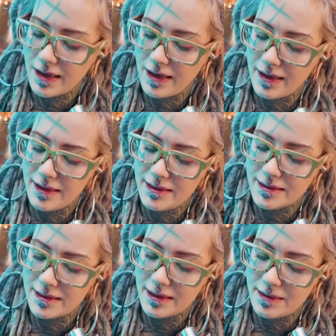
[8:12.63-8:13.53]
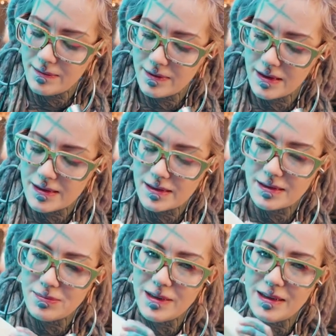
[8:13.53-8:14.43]
And this is a
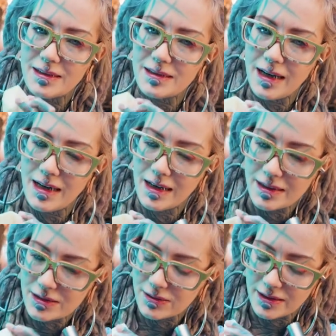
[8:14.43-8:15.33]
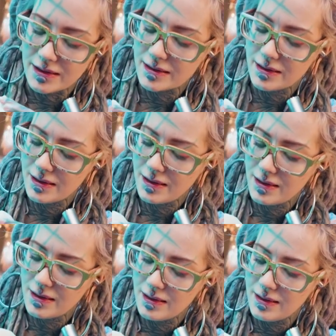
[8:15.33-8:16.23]
piece I like to eat.
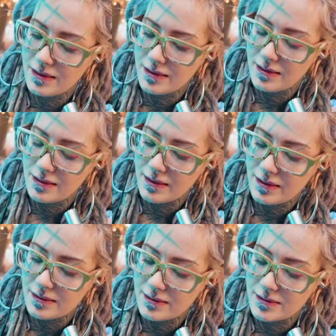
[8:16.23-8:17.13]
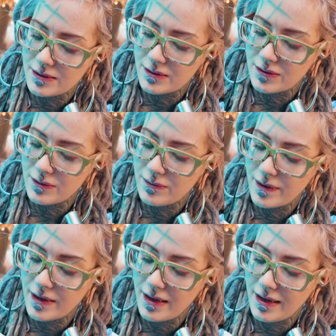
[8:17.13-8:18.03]
So
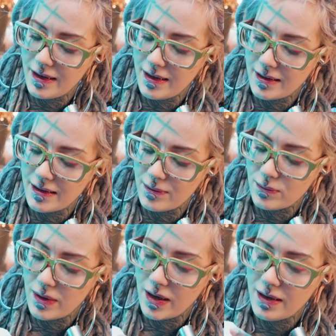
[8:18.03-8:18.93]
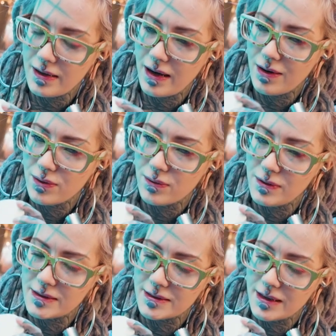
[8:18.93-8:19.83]
I can wait how it
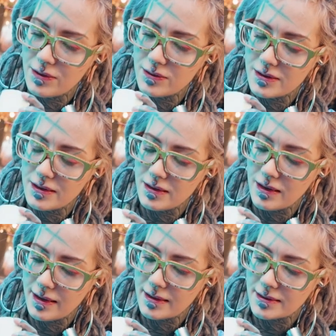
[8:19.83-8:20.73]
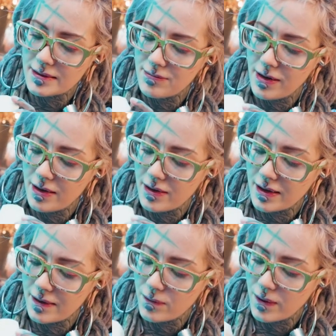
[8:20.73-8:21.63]
will sound in ASMR. I
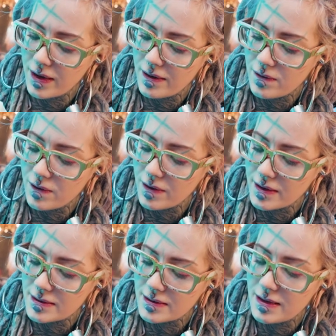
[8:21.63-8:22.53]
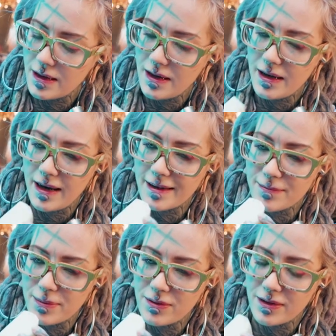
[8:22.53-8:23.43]
can wait for this
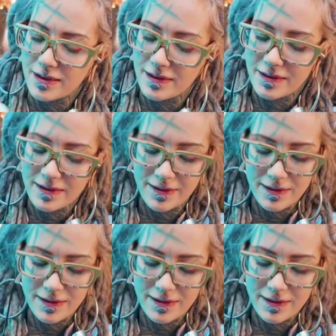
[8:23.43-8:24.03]
experience.